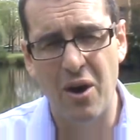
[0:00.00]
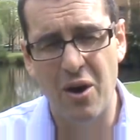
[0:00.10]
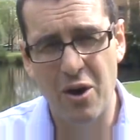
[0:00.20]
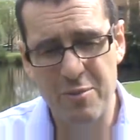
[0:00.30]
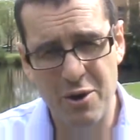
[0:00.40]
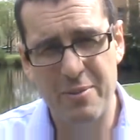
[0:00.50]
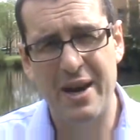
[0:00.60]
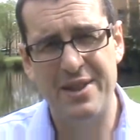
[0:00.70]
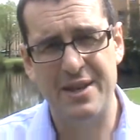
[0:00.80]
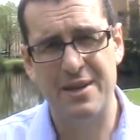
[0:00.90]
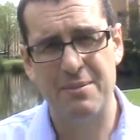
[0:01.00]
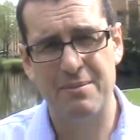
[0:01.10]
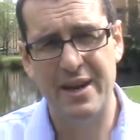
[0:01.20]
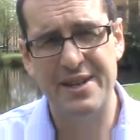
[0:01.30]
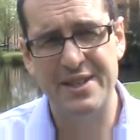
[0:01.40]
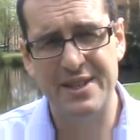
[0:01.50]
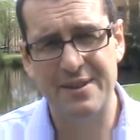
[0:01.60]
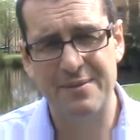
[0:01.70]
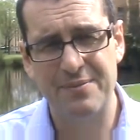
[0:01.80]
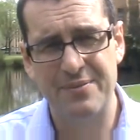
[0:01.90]
homeopathic magic.
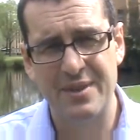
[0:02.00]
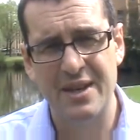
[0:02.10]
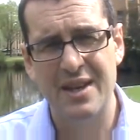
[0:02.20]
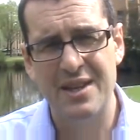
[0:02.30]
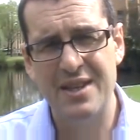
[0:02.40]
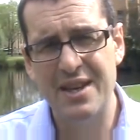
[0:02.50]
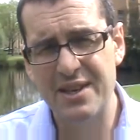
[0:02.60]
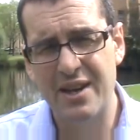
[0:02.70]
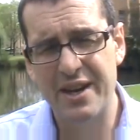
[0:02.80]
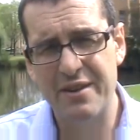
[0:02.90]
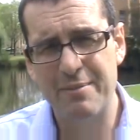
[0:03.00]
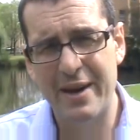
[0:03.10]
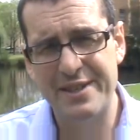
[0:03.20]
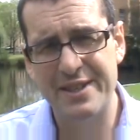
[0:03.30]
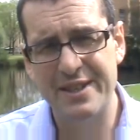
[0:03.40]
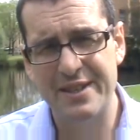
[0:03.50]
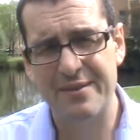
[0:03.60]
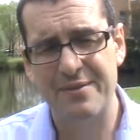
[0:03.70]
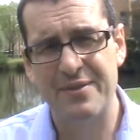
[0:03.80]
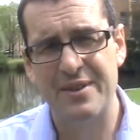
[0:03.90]
The other kind of magic
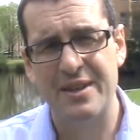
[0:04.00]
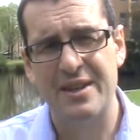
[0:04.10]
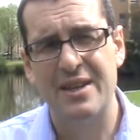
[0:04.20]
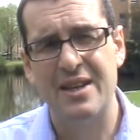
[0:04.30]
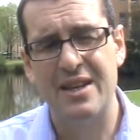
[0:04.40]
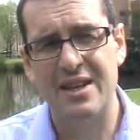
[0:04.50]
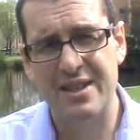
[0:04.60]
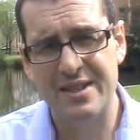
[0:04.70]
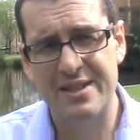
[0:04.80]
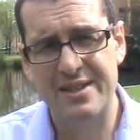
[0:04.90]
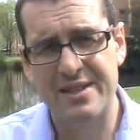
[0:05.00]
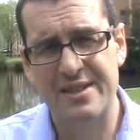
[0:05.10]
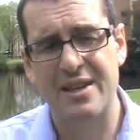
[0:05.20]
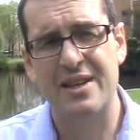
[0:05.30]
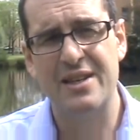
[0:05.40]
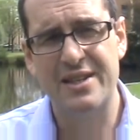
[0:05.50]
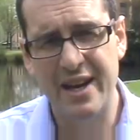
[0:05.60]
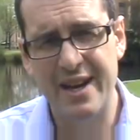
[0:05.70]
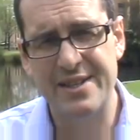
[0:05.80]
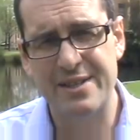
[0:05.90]
is
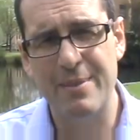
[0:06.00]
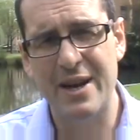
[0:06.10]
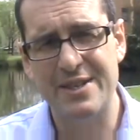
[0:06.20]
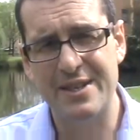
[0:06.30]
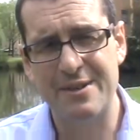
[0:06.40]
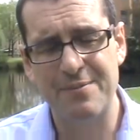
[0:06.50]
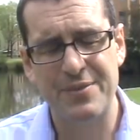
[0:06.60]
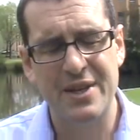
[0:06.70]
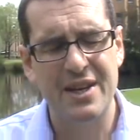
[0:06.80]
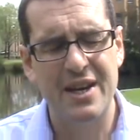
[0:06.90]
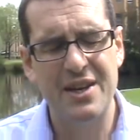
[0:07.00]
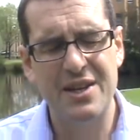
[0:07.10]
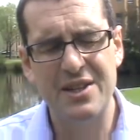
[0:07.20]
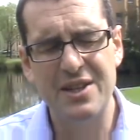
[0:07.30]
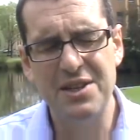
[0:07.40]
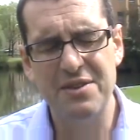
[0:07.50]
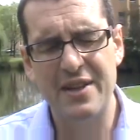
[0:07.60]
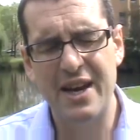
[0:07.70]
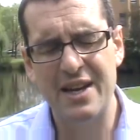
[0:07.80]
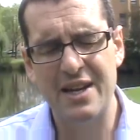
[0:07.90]
contagious magic. And you can think of
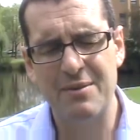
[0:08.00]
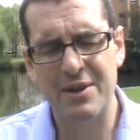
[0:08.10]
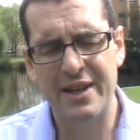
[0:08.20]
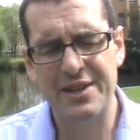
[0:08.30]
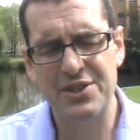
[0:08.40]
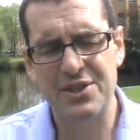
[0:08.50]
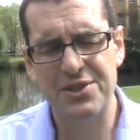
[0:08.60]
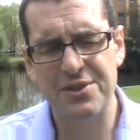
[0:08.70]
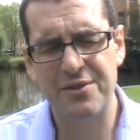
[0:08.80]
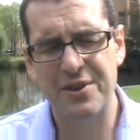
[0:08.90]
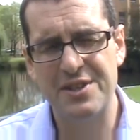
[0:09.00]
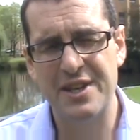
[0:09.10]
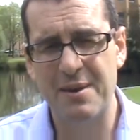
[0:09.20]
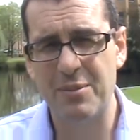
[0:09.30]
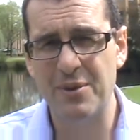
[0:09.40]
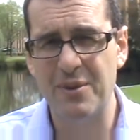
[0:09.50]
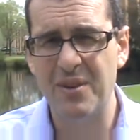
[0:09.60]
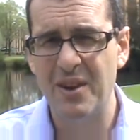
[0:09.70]
that in relation to, for example,